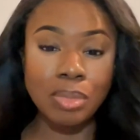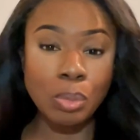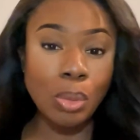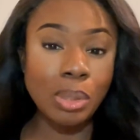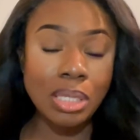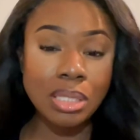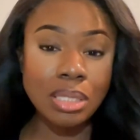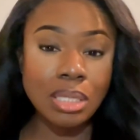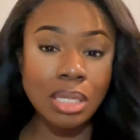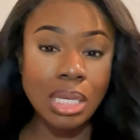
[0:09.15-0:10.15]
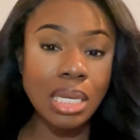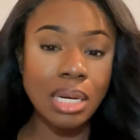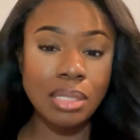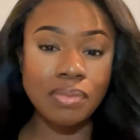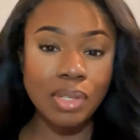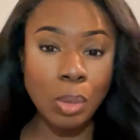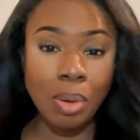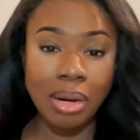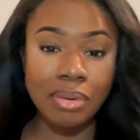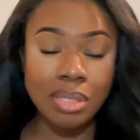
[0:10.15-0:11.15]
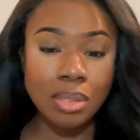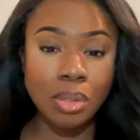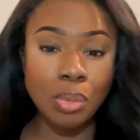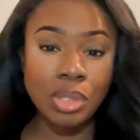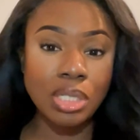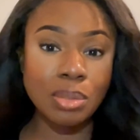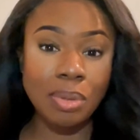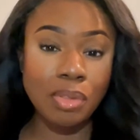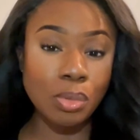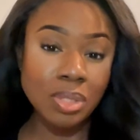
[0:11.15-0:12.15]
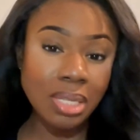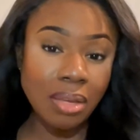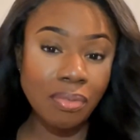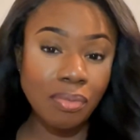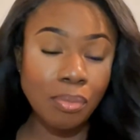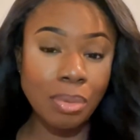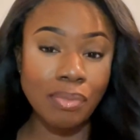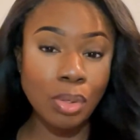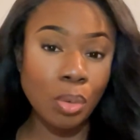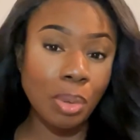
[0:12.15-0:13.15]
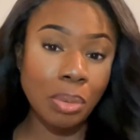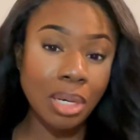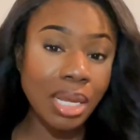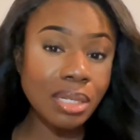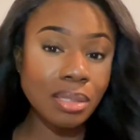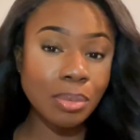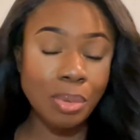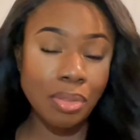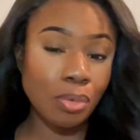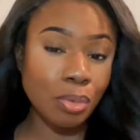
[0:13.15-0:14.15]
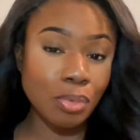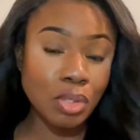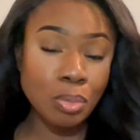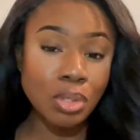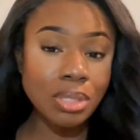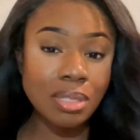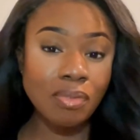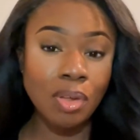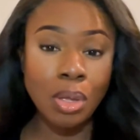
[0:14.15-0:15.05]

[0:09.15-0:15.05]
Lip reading: Well, it's the key lines of inquiries, which is whether you're safe, whether you're well led, whether you're responsive,